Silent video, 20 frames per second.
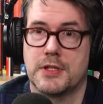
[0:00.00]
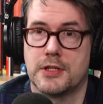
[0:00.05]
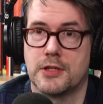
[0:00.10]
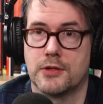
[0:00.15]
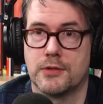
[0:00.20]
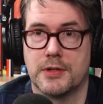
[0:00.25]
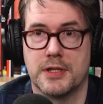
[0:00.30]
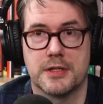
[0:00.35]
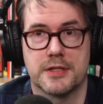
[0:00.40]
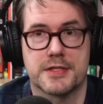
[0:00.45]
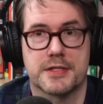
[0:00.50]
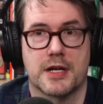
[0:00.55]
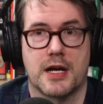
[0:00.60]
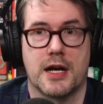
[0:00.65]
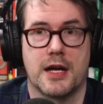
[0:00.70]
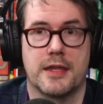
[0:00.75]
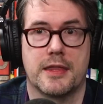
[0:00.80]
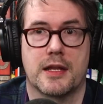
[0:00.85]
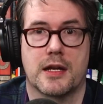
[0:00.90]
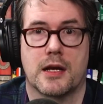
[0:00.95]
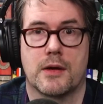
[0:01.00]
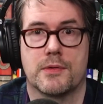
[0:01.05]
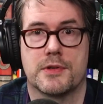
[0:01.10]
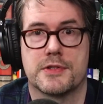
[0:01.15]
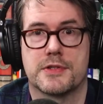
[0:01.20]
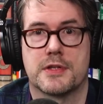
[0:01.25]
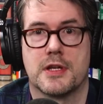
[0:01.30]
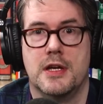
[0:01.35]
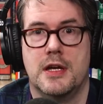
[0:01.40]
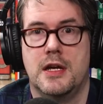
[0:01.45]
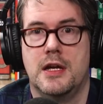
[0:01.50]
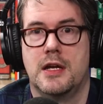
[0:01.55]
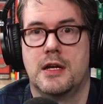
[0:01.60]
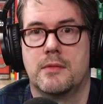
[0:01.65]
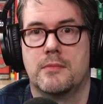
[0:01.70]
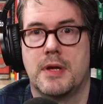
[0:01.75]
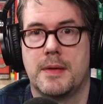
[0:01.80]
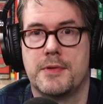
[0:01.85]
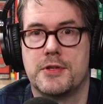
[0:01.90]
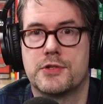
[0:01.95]
you know, in the sky that I was
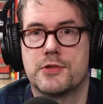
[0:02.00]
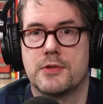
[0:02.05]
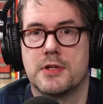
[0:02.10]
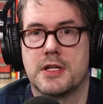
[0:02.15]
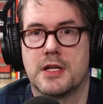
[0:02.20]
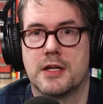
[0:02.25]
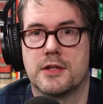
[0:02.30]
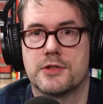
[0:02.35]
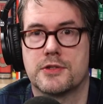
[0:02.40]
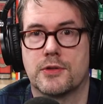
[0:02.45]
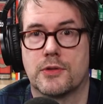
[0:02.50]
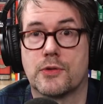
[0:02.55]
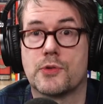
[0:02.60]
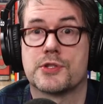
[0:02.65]
maybe tuning into.